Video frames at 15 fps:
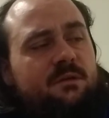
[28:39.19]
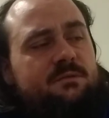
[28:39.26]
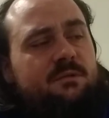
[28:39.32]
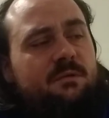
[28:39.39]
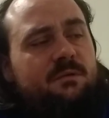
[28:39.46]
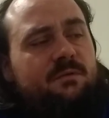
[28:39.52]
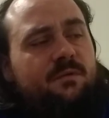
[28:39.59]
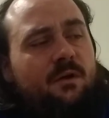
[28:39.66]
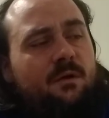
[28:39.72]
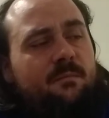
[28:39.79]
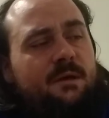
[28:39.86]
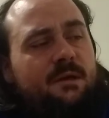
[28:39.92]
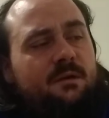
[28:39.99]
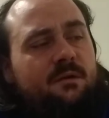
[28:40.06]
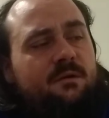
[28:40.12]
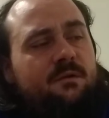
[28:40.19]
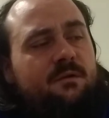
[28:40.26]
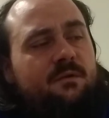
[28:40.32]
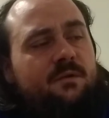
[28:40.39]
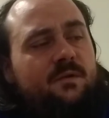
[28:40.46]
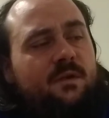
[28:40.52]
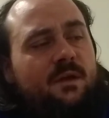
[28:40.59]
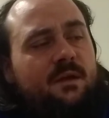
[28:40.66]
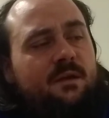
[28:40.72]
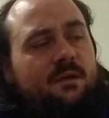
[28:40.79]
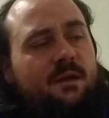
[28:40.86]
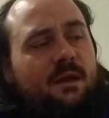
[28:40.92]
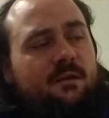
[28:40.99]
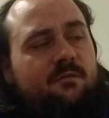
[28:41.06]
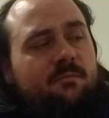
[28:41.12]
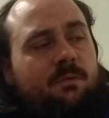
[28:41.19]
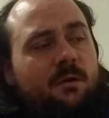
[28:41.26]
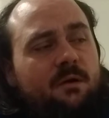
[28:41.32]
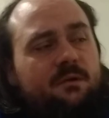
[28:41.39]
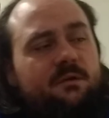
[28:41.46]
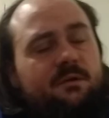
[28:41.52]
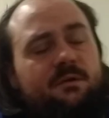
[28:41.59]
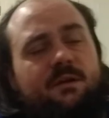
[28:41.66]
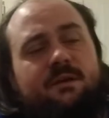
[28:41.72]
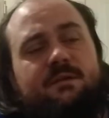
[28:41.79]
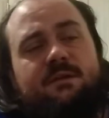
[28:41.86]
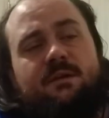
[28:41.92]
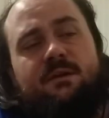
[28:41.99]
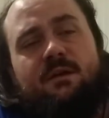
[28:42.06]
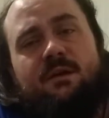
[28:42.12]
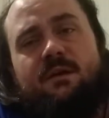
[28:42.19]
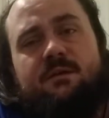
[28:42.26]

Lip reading: So it's far better to take an active part in your destiny.